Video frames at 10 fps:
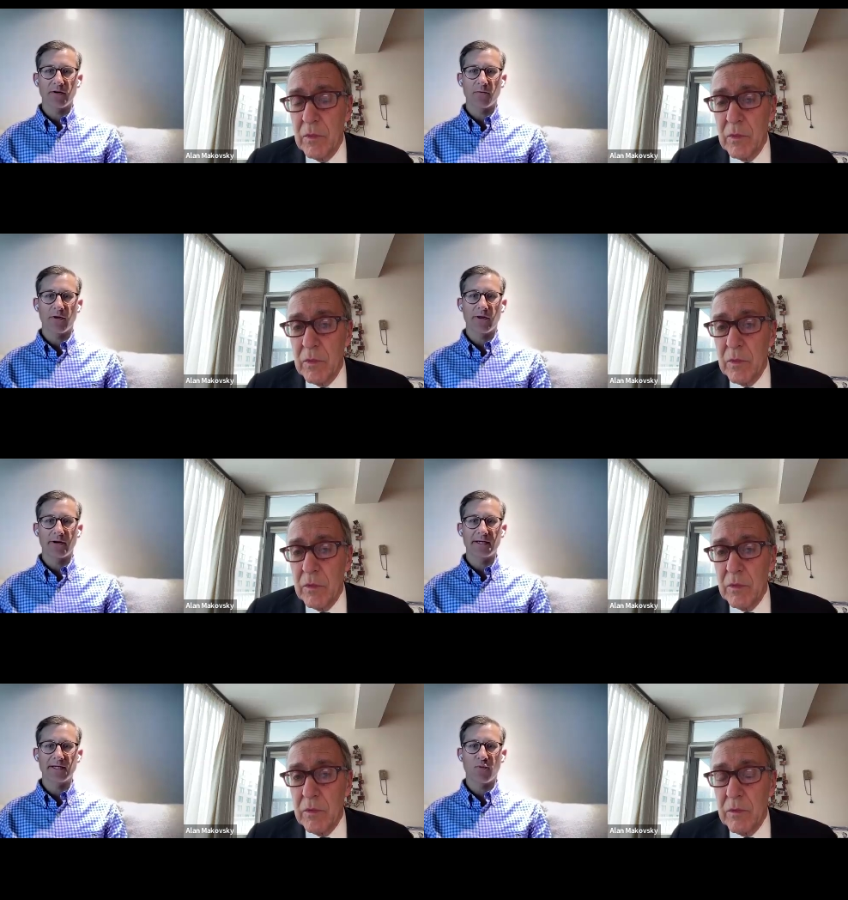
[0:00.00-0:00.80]
Speaker 1: there were
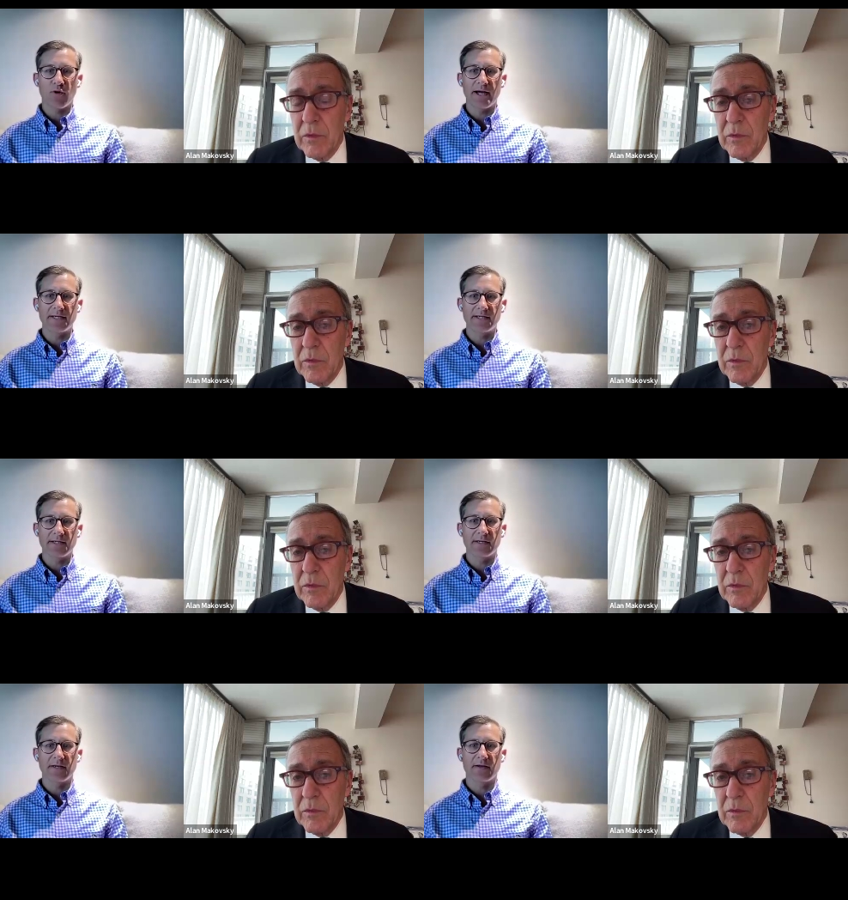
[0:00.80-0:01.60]
there any
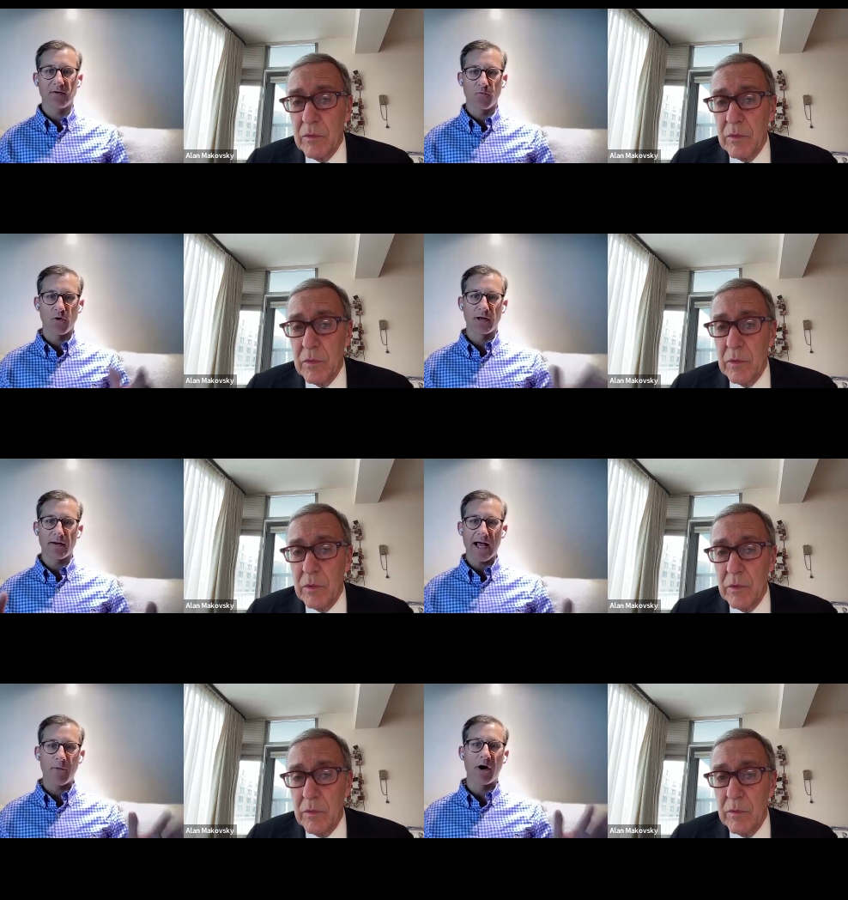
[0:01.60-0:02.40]
surprises in
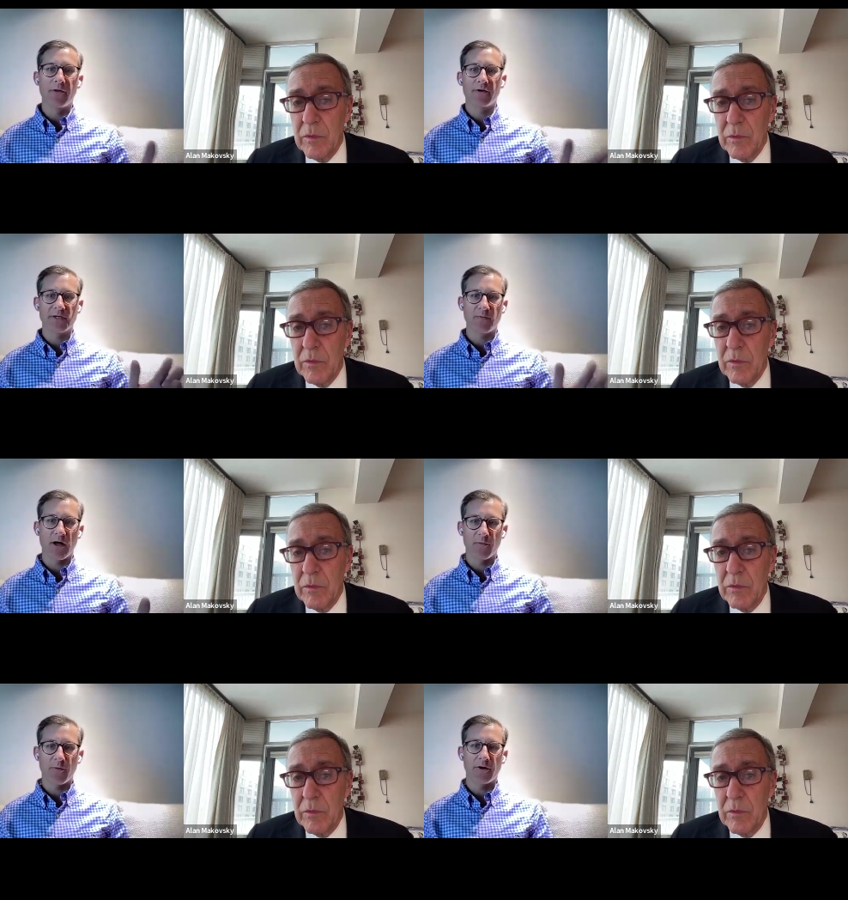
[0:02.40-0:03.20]
what how other
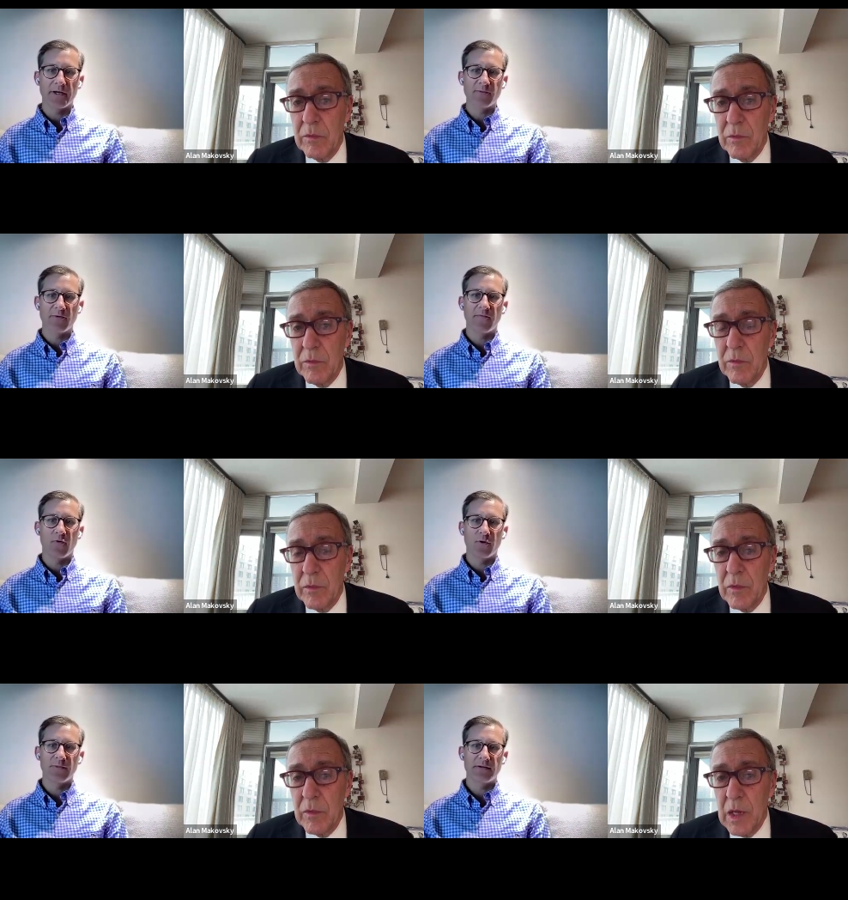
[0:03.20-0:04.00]
smaller parties
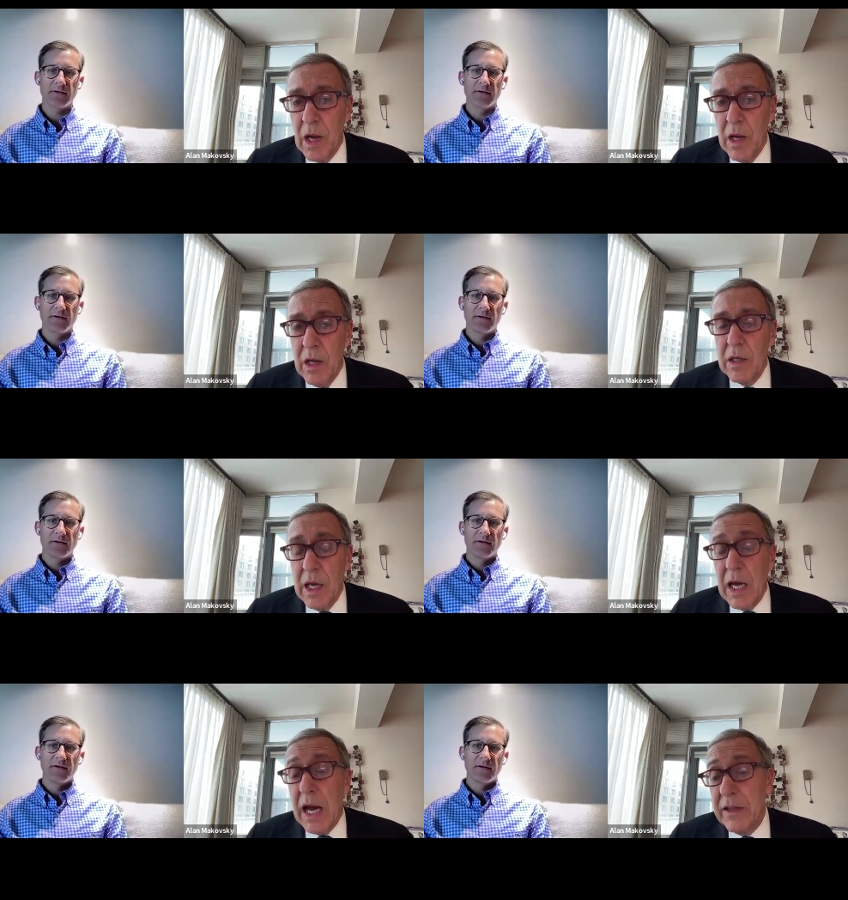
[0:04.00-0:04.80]
performed?
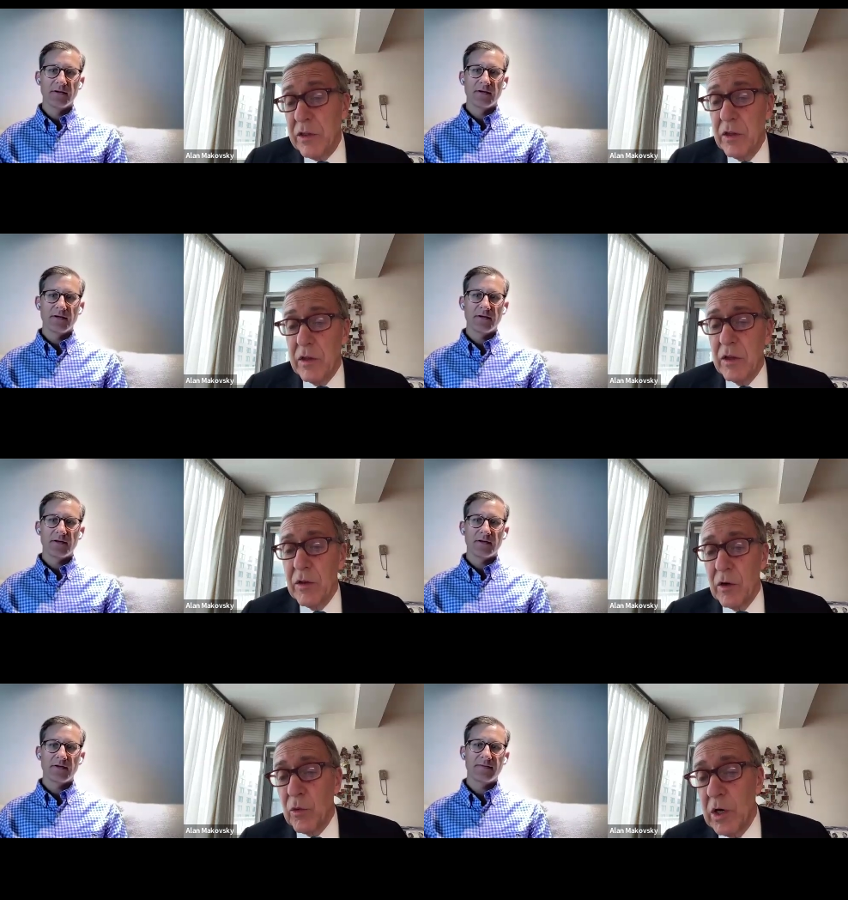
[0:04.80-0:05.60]
Speaker 2: Yeah, I think that
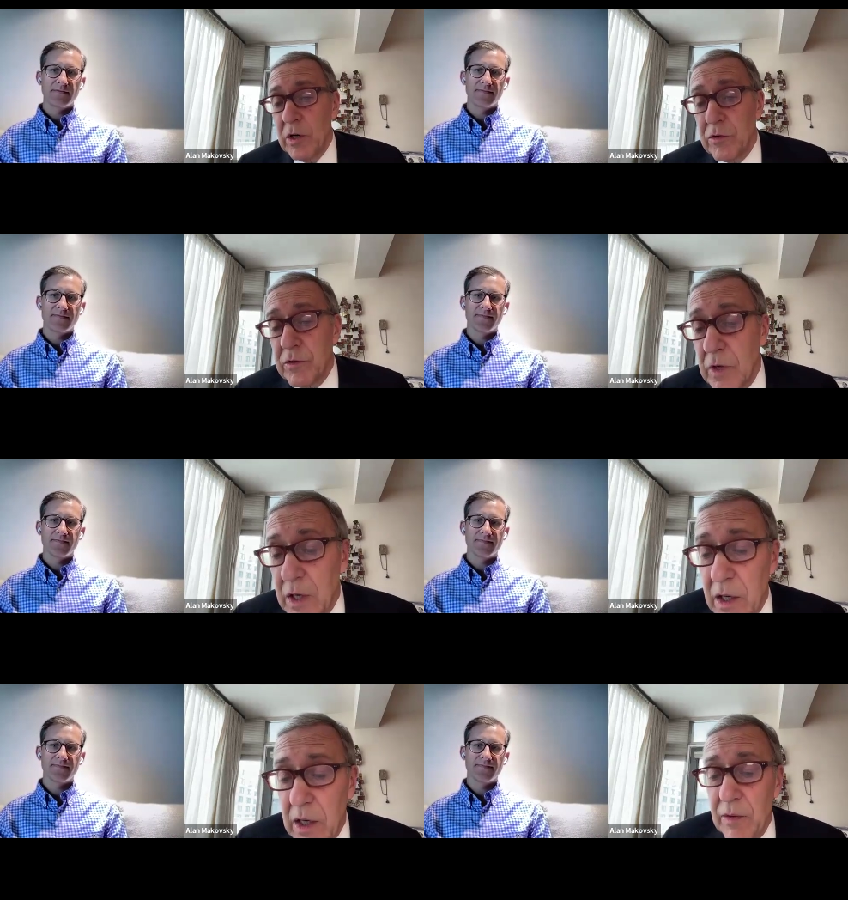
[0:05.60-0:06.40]
there was.
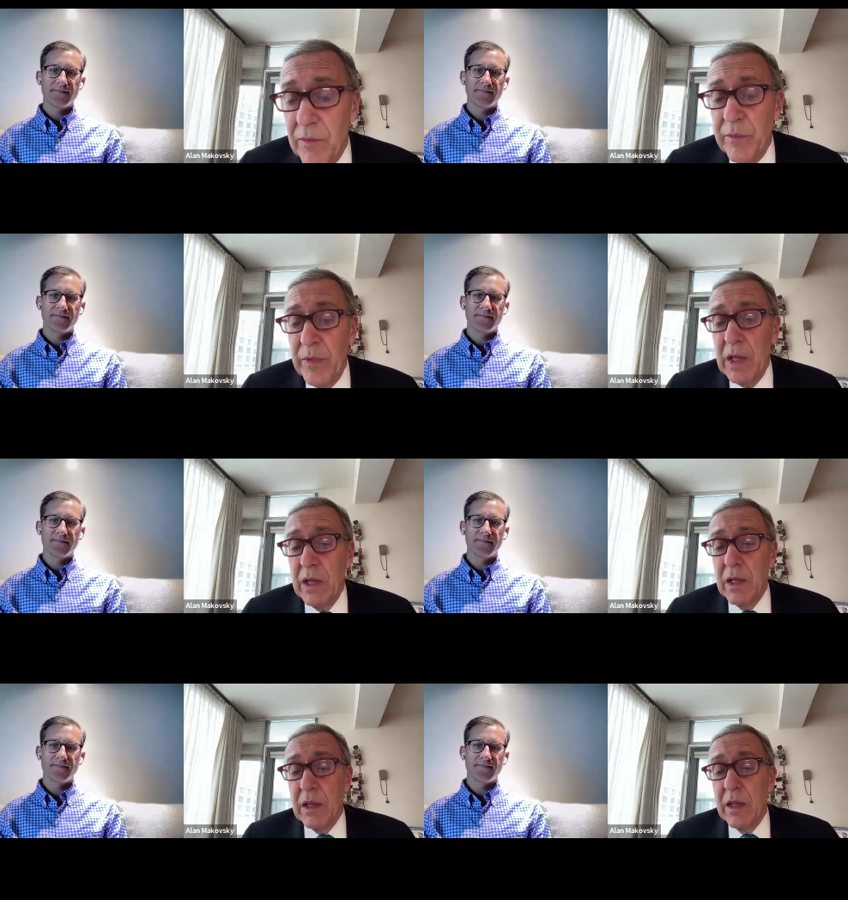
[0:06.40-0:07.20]
Um,
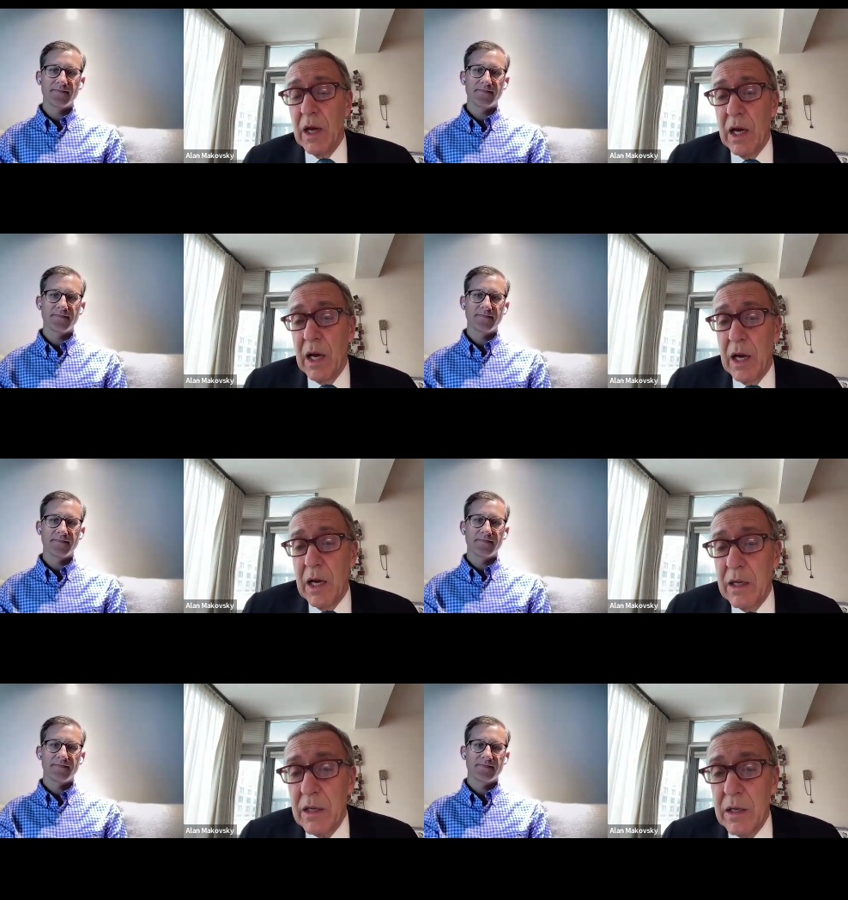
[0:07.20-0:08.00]
uh,
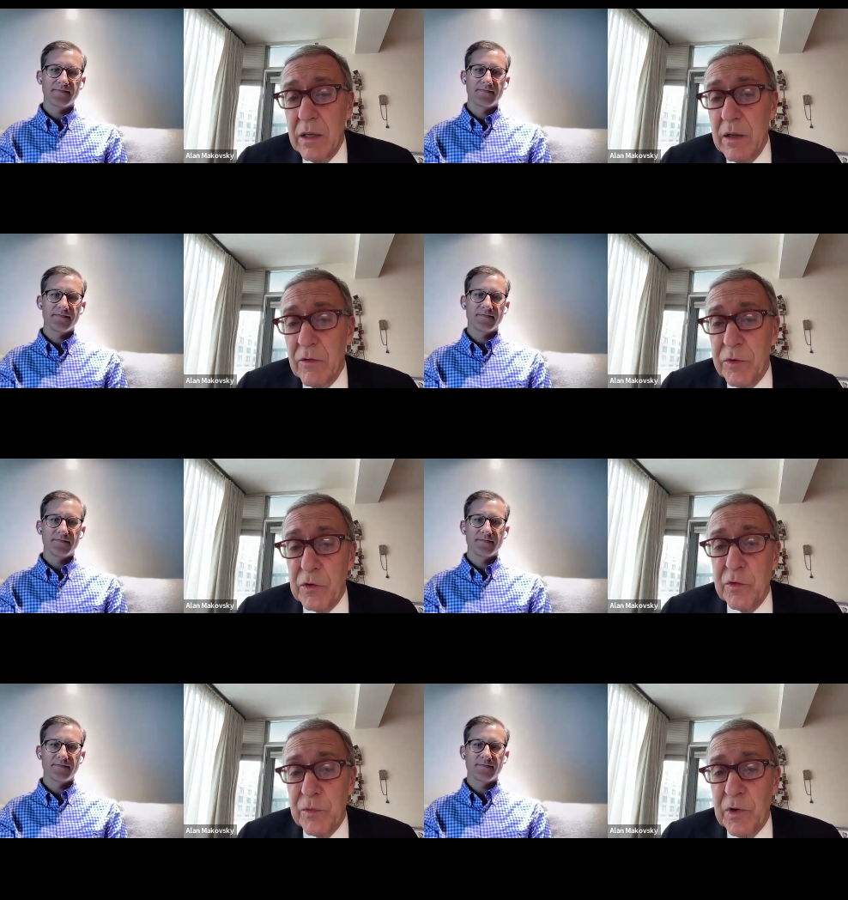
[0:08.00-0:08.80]
first of